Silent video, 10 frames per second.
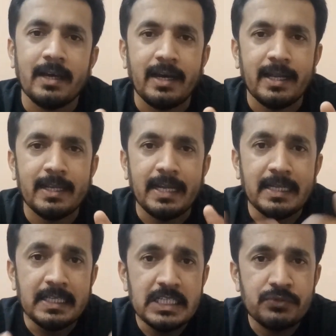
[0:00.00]
and
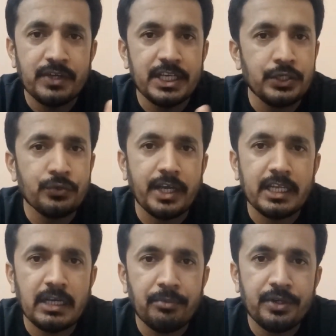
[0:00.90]
in this way you can
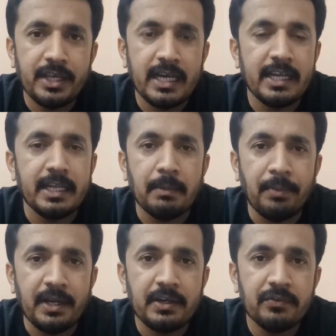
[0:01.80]
communicate in a
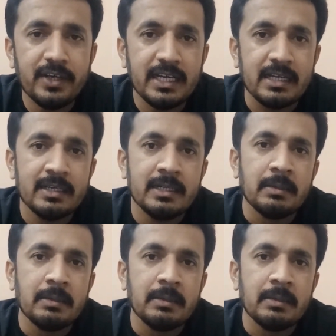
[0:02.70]
better way.